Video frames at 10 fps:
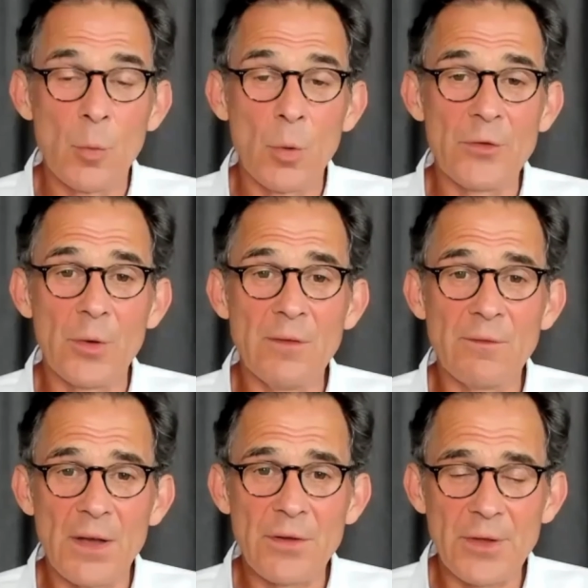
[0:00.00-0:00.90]
were to
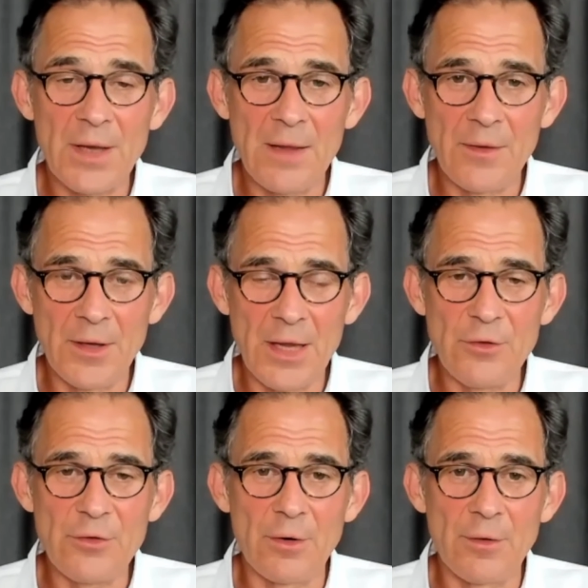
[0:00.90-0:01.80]
investigate the
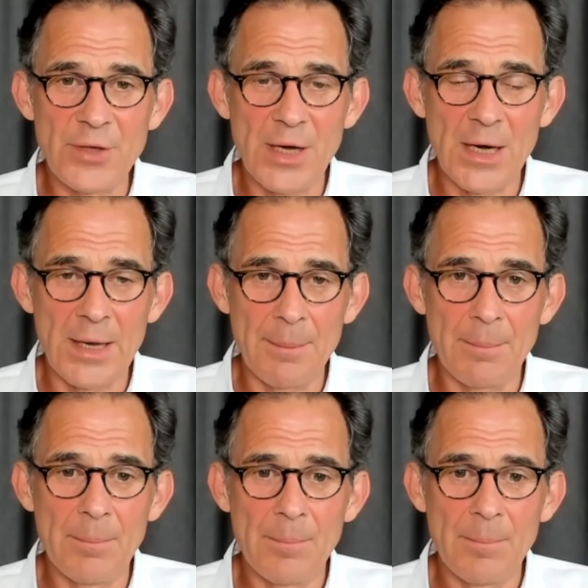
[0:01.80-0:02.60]
nature of time,